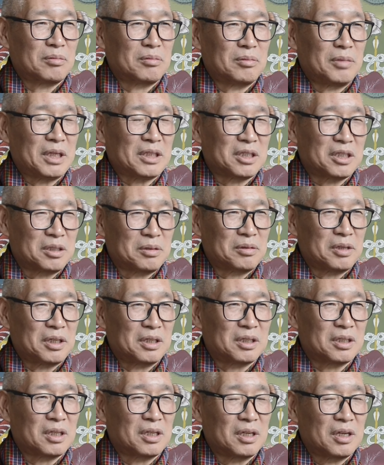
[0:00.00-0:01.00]
makes a
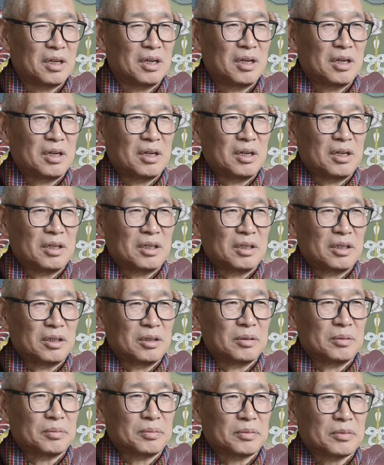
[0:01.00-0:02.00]
difference,
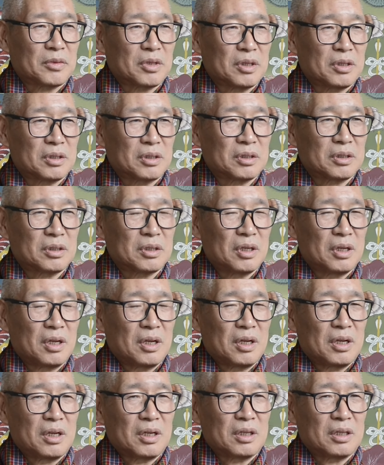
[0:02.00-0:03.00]
you
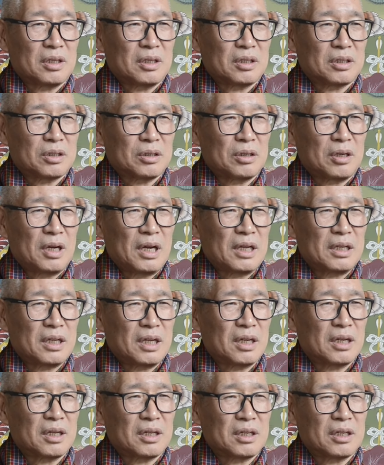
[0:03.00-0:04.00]
know. So I
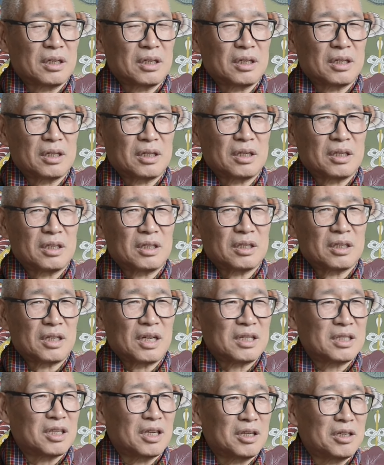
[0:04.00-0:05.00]
think
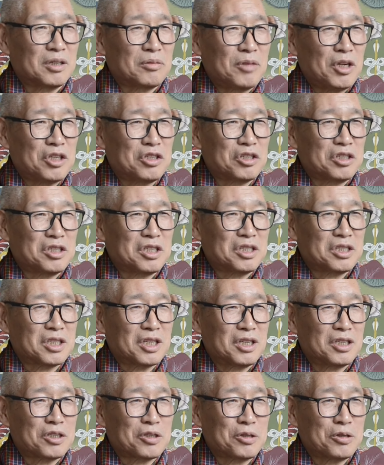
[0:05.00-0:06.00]
that's a major
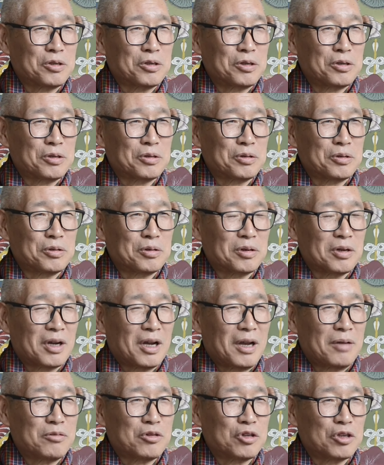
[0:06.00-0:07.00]
decision. So
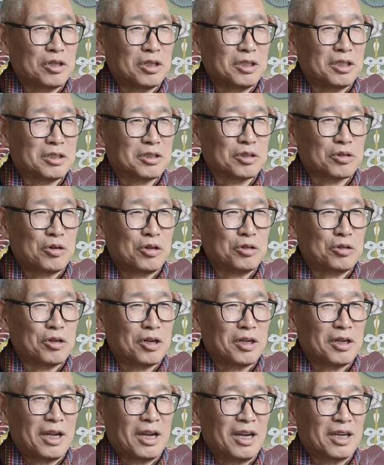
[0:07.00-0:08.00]
I'm sure it's gone
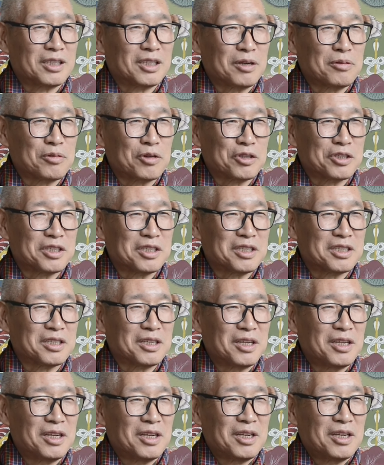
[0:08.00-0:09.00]
through an election process.
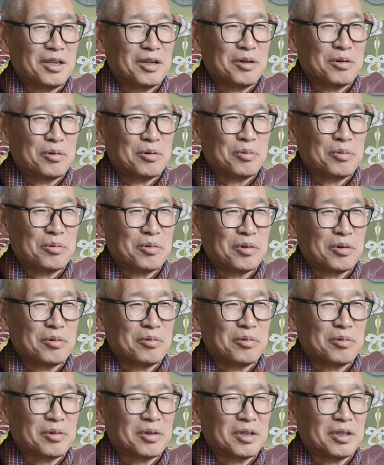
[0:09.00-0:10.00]

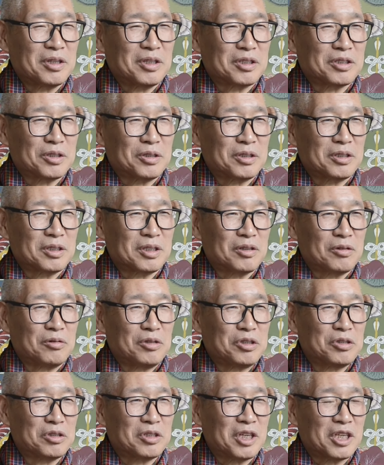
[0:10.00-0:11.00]
Uh, so we
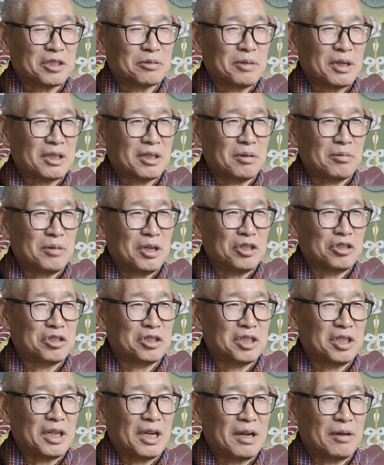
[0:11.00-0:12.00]
should respect the
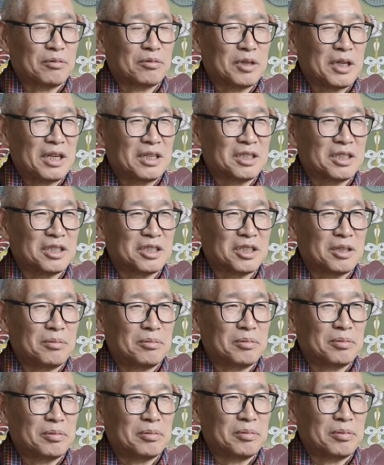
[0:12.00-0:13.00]
majority, have that
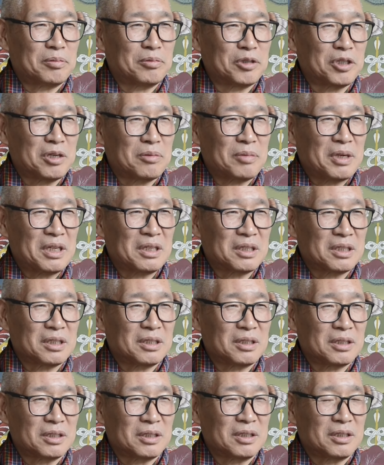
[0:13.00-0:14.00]
system put in place.
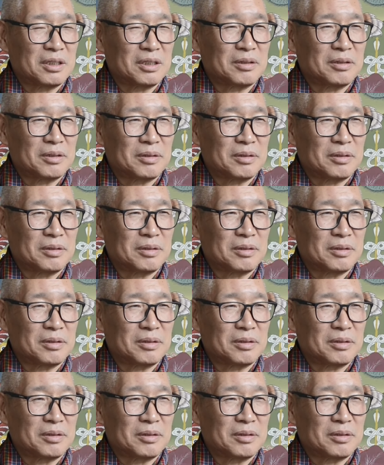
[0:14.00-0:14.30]
Mm.